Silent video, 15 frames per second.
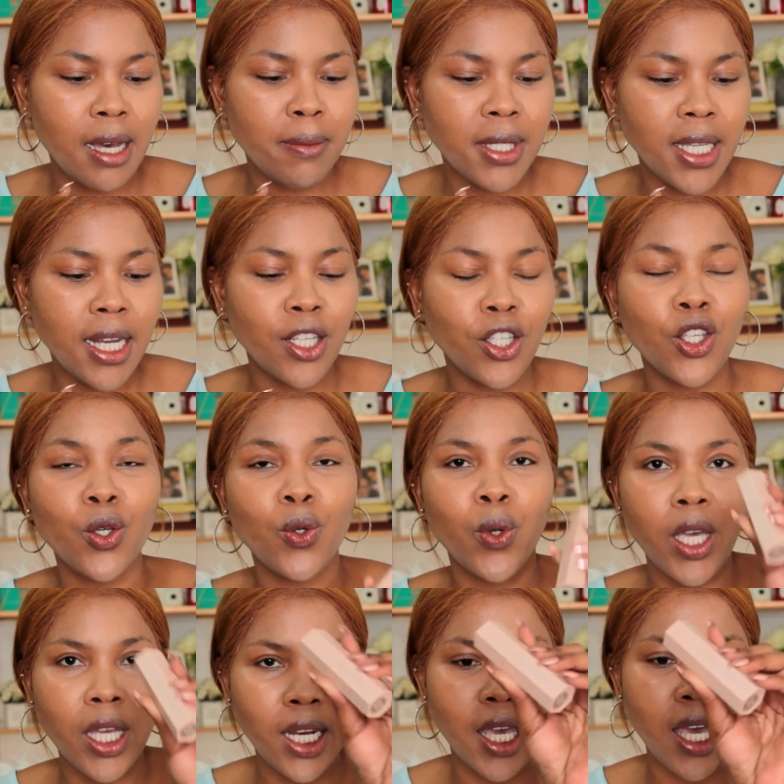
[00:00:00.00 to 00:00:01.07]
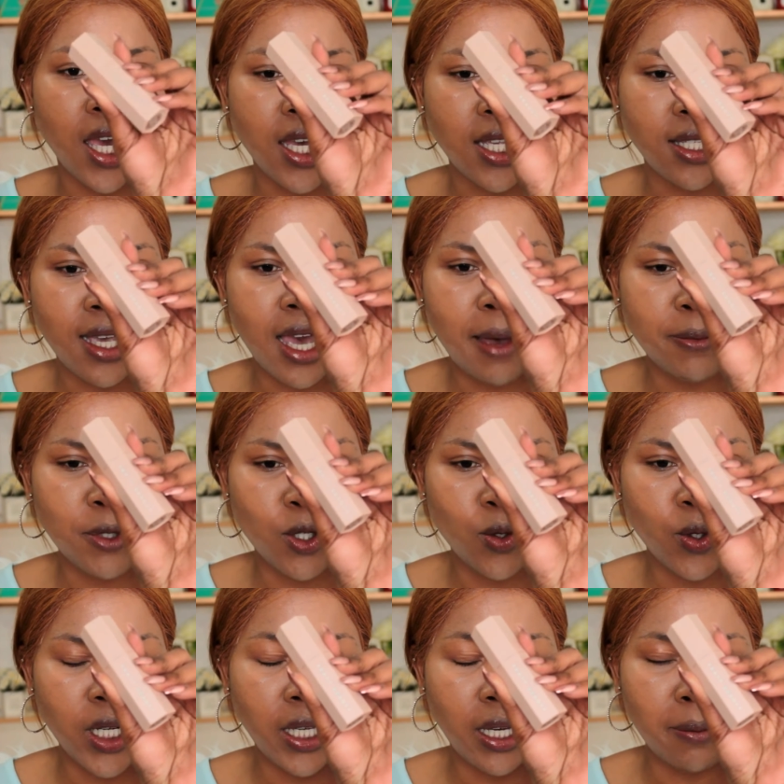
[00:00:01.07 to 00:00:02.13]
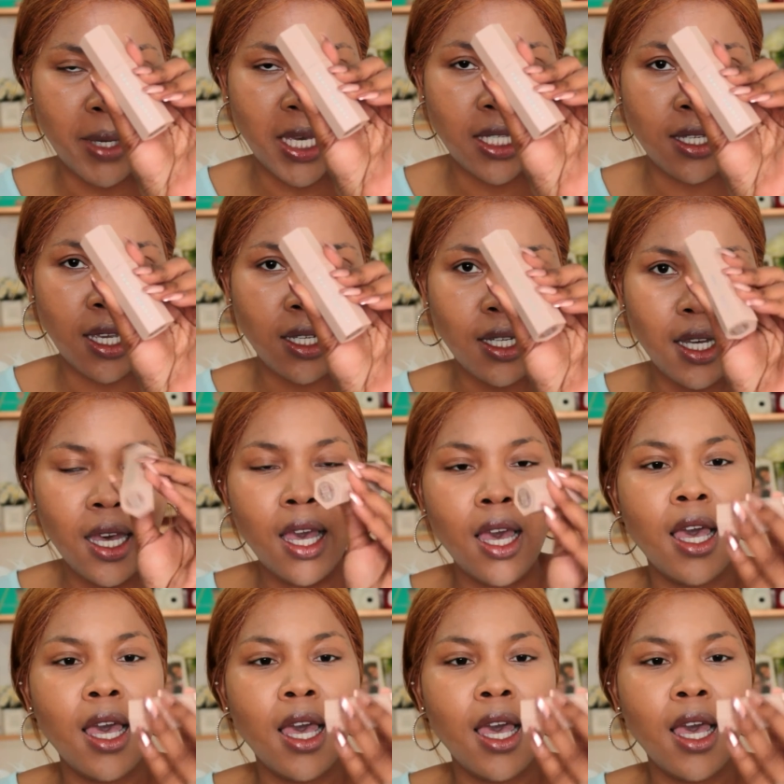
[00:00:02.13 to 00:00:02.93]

I'm telling you, it is absolutely amazing.